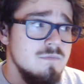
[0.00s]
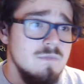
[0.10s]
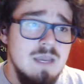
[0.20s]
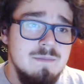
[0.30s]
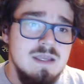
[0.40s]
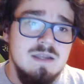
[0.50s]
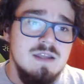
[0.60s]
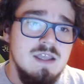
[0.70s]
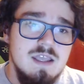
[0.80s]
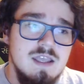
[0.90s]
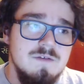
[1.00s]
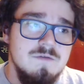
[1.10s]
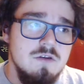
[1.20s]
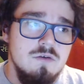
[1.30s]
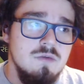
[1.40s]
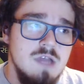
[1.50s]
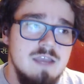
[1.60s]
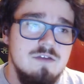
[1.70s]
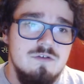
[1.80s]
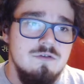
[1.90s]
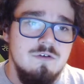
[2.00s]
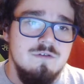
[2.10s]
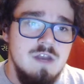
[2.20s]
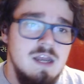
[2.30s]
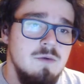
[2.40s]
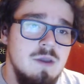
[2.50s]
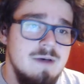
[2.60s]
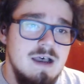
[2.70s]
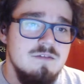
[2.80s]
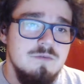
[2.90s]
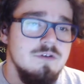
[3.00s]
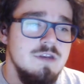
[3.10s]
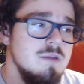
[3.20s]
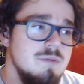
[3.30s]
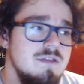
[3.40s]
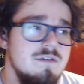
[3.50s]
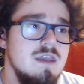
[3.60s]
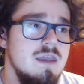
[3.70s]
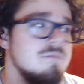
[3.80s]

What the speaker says: I mean, if you like shooters in any way possible, you need to play this game.